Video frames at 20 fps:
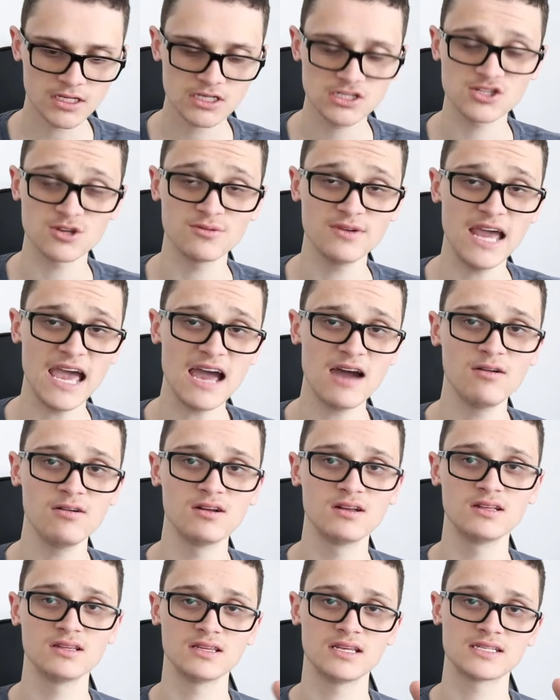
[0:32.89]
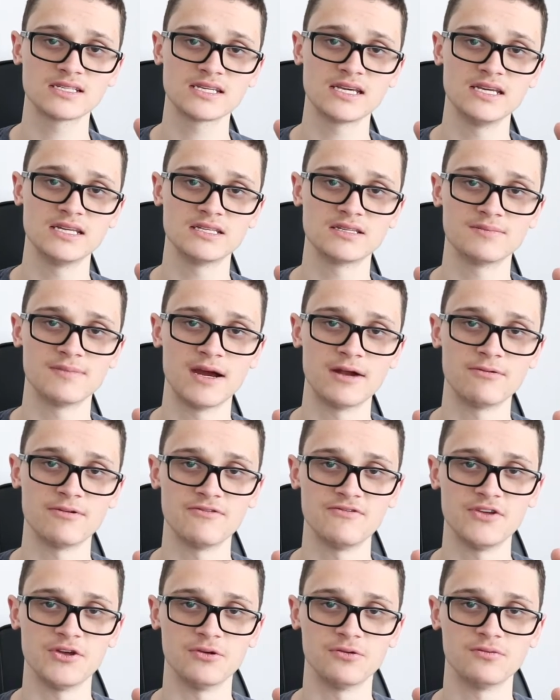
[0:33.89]
So now, let's get into my
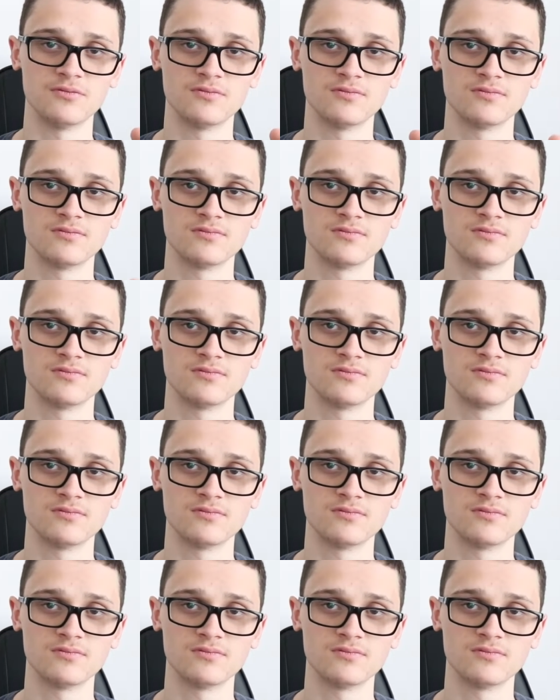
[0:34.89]
review.